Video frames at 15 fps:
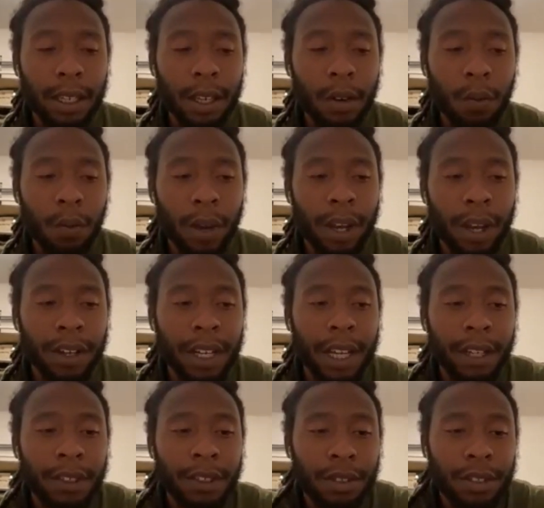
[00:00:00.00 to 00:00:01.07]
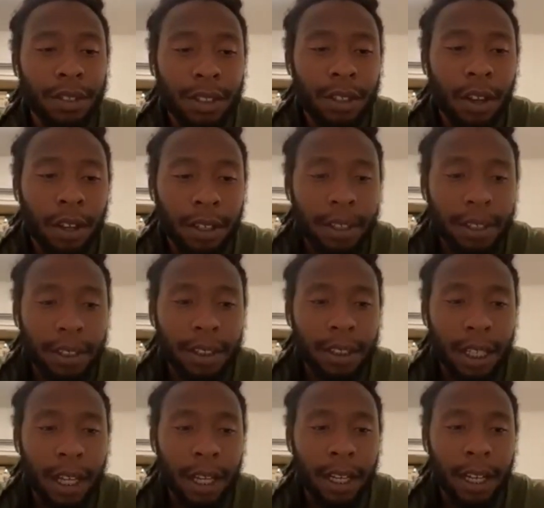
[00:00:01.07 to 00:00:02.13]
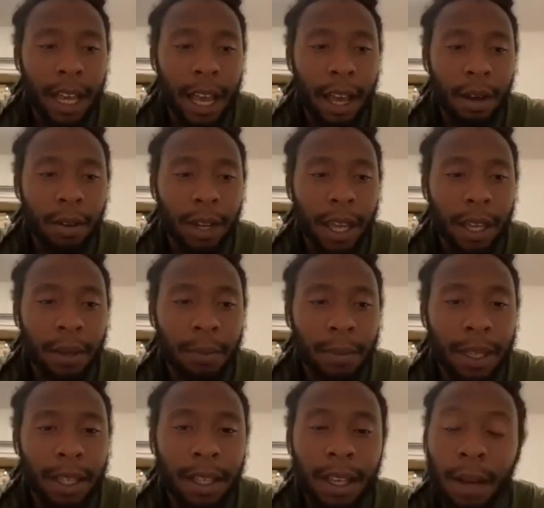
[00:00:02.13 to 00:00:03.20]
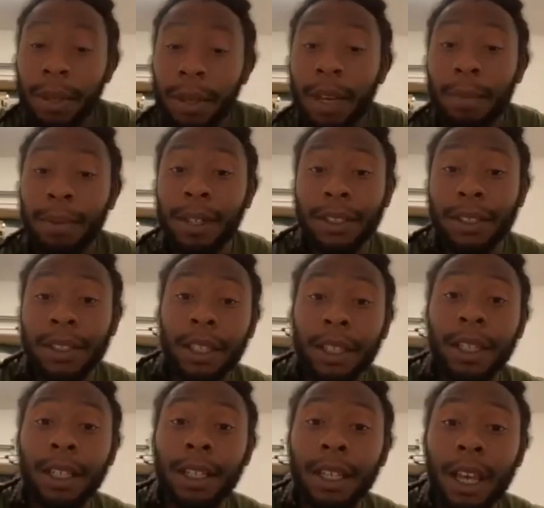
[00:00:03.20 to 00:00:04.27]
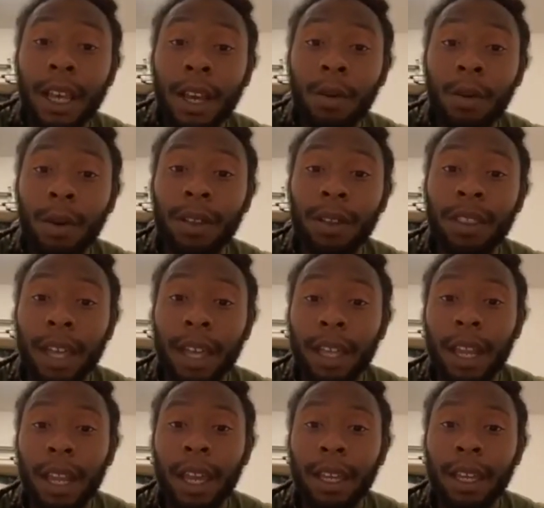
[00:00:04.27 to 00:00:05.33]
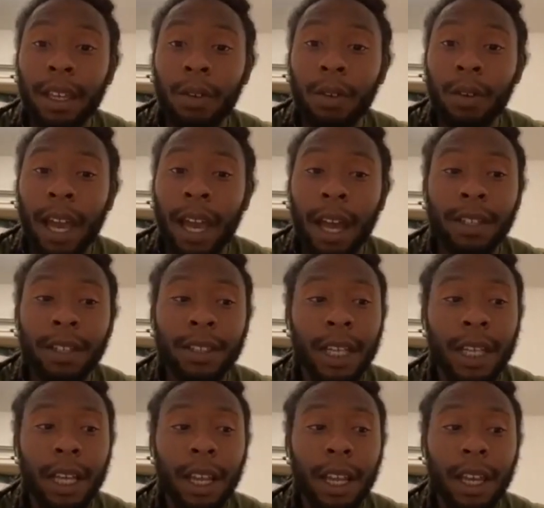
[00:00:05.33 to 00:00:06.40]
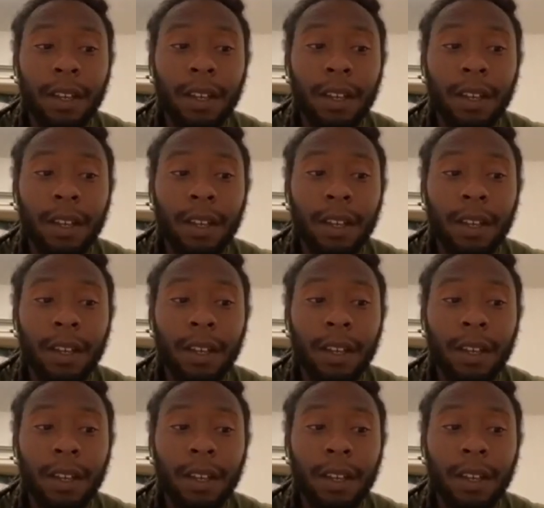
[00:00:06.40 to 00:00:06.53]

where nature starts and how, like, me coming up in the city, where that, like, how does the